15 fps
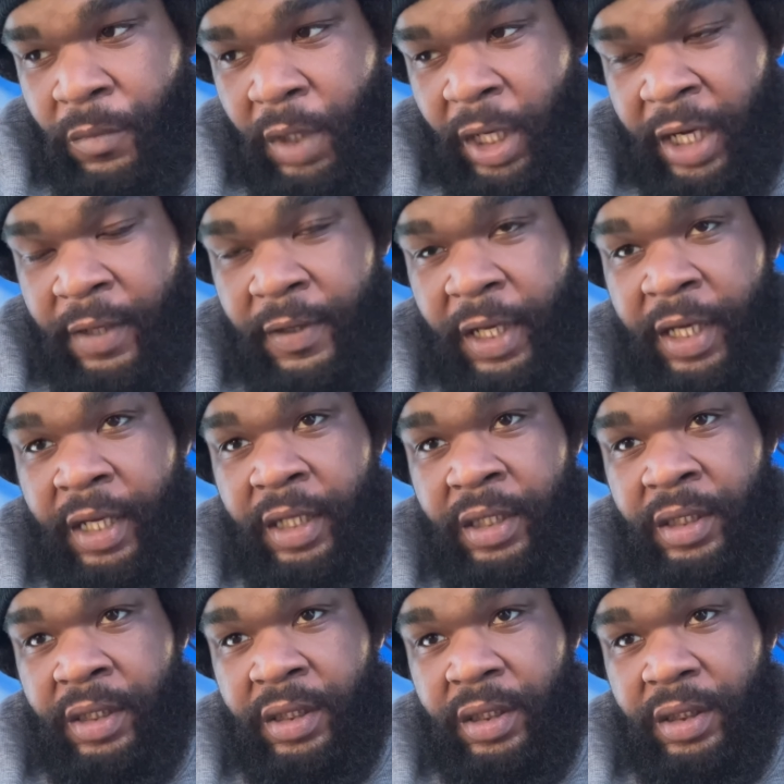I've had
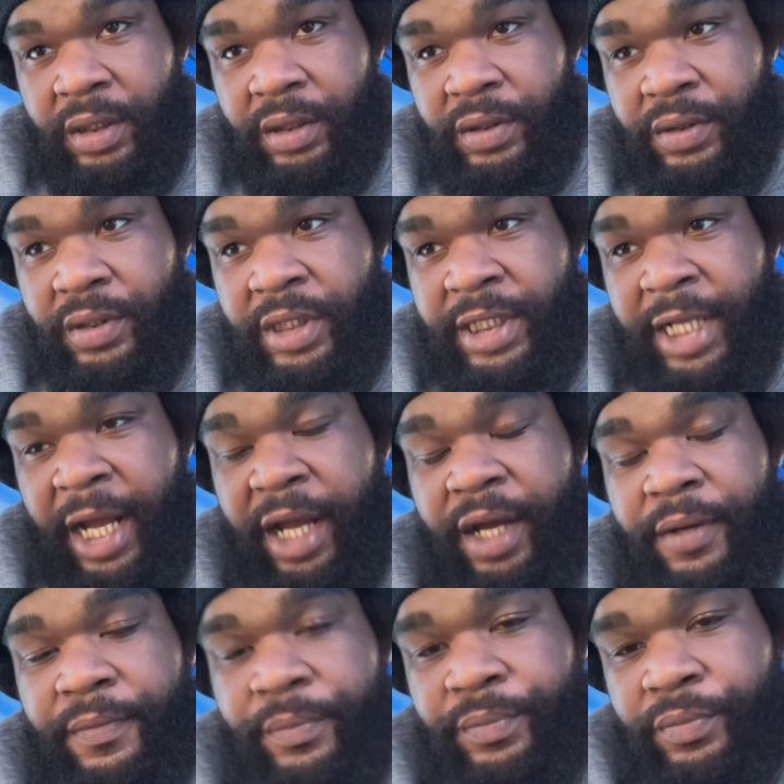to stop
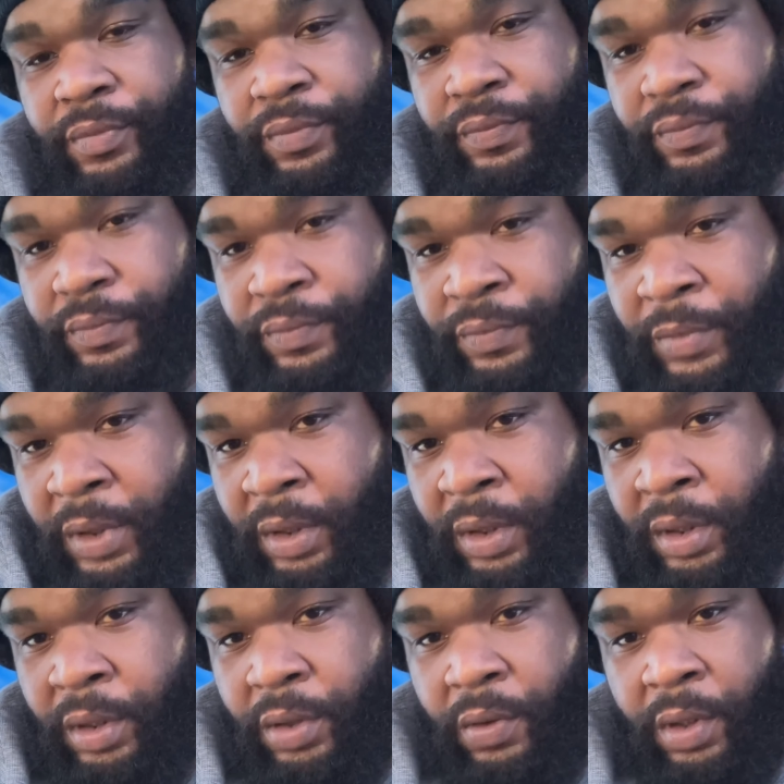
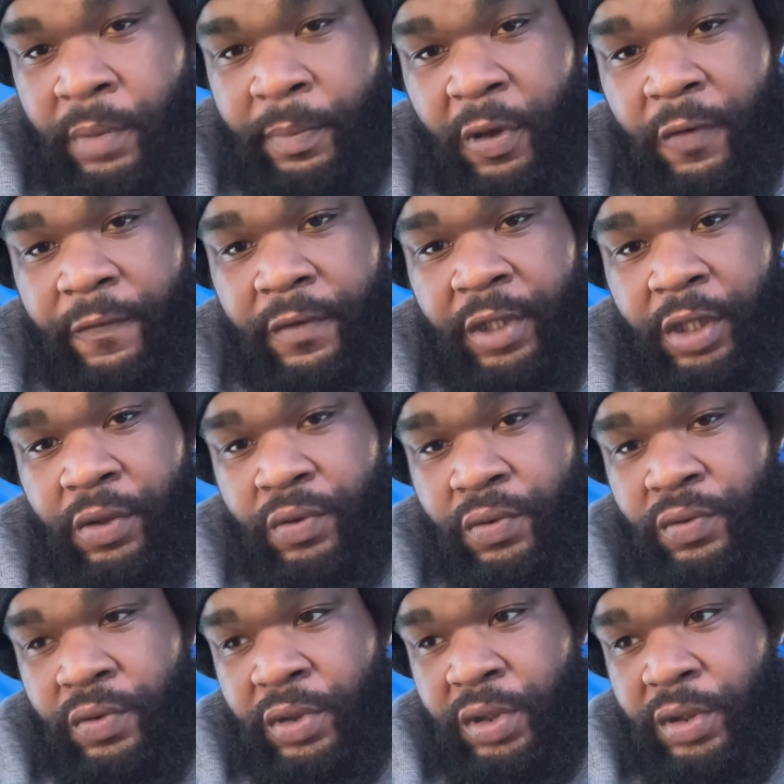during both of
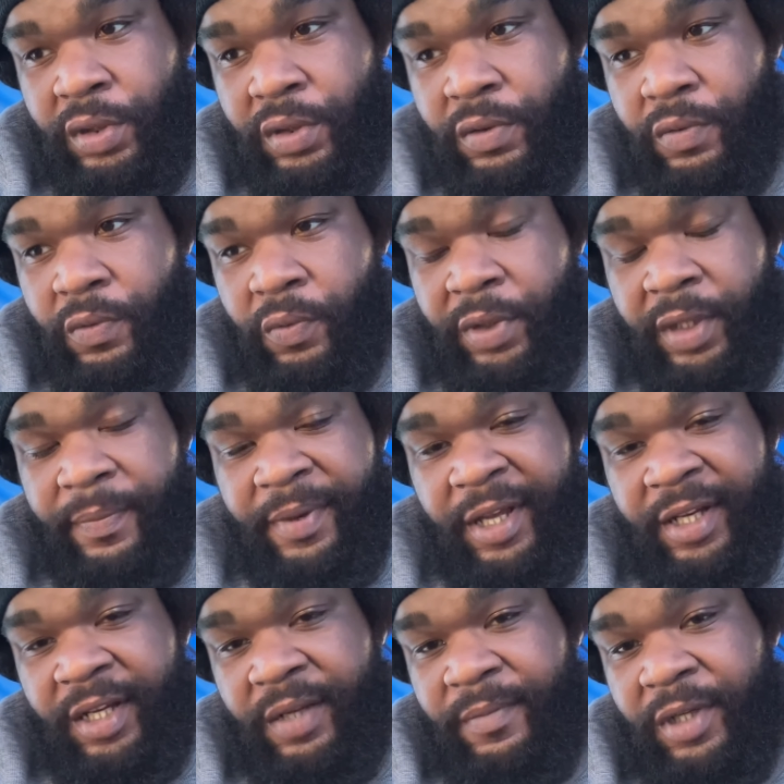those when the
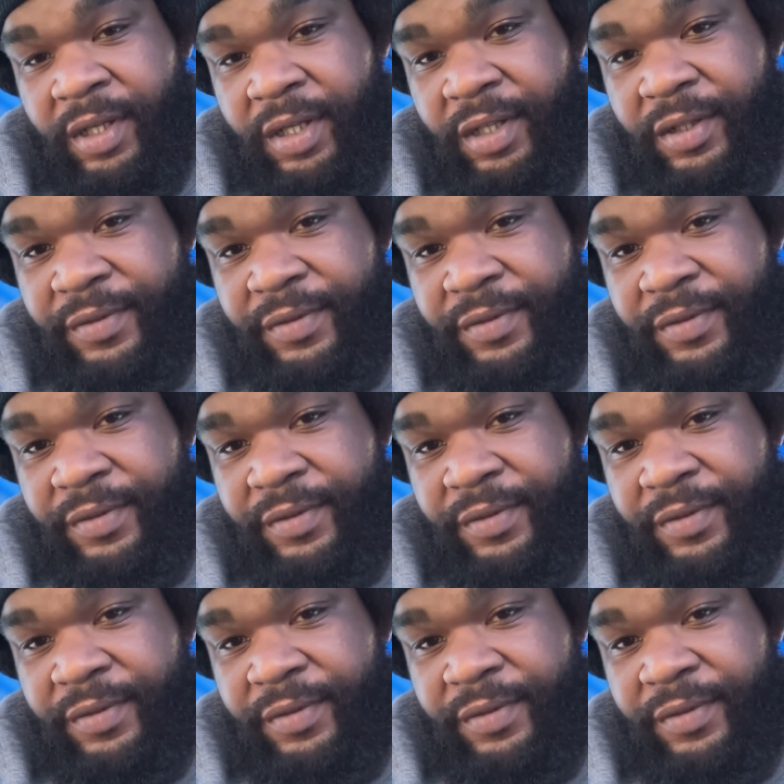pandemic hit.